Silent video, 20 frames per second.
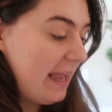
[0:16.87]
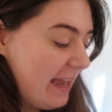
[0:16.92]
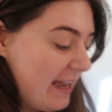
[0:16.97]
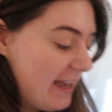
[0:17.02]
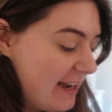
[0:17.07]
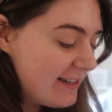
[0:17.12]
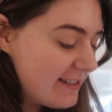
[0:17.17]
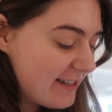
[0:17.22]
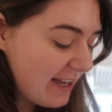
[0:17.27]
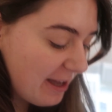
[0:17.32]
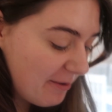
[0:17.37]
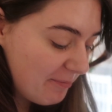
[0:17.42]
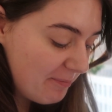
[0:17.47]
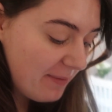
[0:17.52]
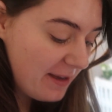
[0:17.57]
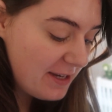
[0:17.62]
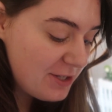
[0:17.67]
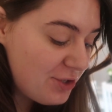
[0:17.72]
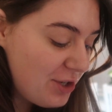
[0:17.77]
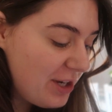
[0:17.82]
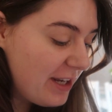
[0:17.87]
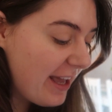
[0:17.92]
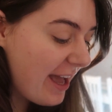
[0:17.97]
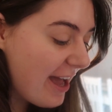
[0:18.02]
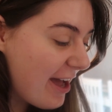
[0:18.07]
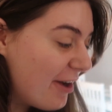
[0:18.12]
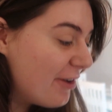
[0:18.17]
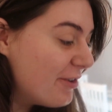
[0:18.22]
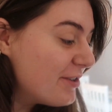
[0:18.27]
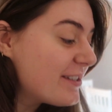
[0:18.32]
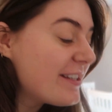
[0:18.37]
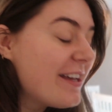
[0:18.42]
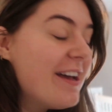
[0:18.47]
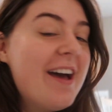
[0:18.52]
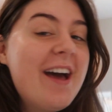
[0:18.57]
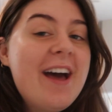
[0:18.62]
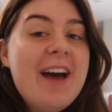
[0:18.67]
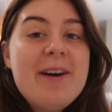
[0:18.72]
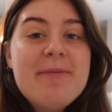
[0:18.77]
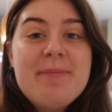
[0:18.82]
and I'm measuring out
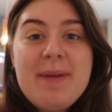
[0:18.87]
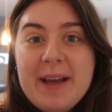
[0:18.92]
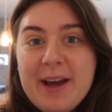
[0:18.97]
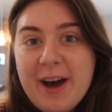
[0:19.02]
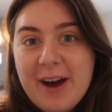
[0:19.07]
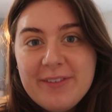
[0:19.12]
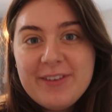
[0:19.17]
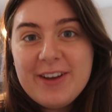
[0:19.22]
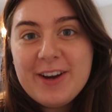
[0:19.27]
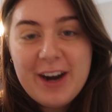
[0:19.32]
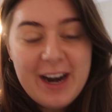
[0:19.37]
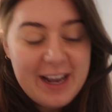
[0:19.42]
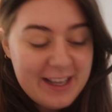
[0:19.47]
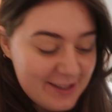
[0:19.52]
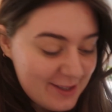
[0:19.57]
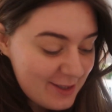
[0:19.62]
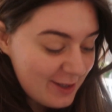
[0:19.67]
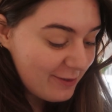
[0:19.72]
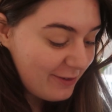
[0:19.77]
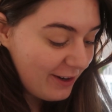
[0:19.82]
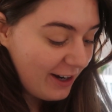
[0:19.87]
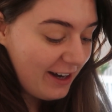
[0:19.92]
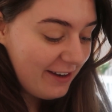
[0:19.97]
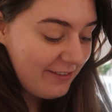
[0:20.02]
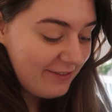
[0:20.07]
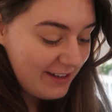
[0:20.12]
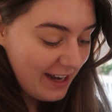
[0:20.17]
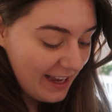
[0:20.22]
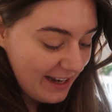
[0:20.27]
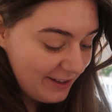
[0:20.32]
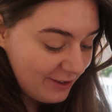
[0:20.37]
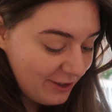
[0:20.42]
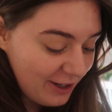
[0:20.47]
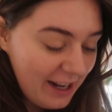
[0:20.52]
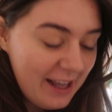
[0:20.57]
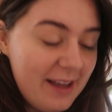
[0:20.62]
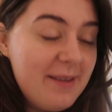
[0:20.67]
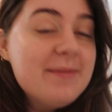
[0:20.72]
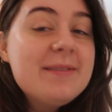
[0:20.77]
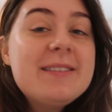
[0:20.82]
my coffee grind. So far I have 9
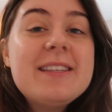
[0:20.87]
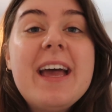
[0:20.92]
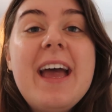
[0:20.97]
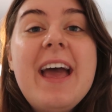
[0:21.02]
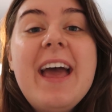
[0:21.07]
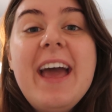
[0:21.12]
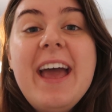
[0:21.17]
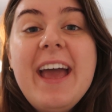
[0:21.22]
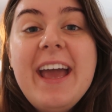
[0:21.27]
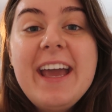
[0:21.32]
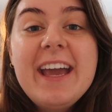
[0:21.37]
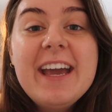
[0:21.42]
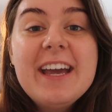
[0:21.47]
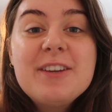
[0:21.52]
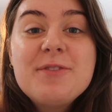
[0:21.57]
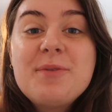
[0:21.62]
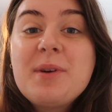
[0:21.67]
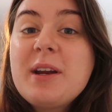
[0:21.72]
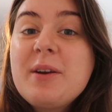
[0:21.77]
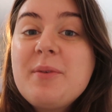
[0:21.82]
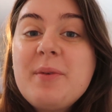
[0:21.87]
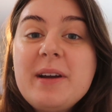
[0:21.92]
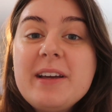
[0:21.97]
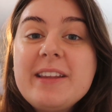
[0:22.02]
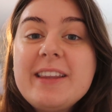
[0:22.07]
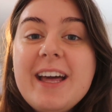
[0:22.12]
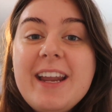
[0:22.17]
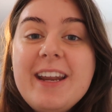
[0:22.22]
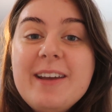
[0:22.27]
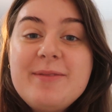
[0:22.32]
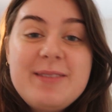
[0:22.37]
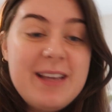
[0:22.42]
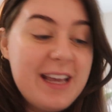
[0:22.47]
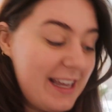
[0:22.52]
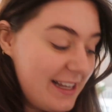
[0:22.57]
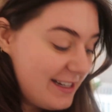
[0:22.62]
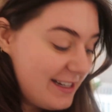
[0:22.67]
grams and we're gonna work that up to